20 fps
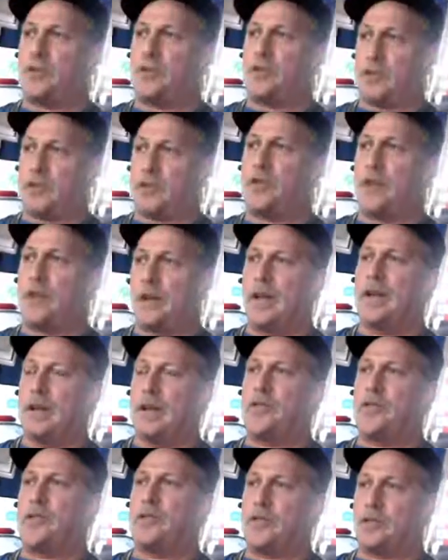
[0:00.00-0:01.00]
a
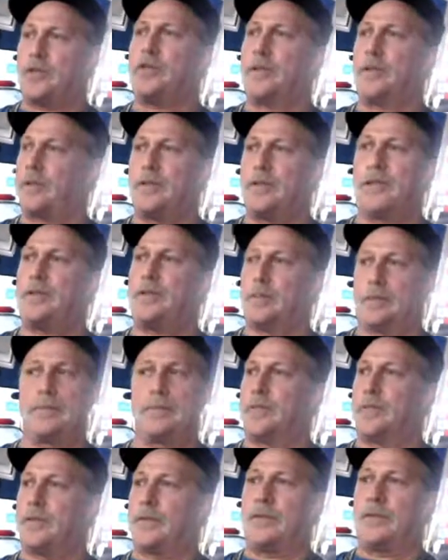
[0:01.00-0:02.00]
plan for the happy
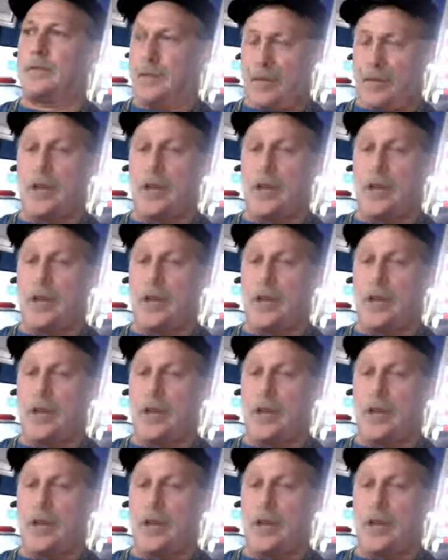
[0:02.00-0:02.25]
healer.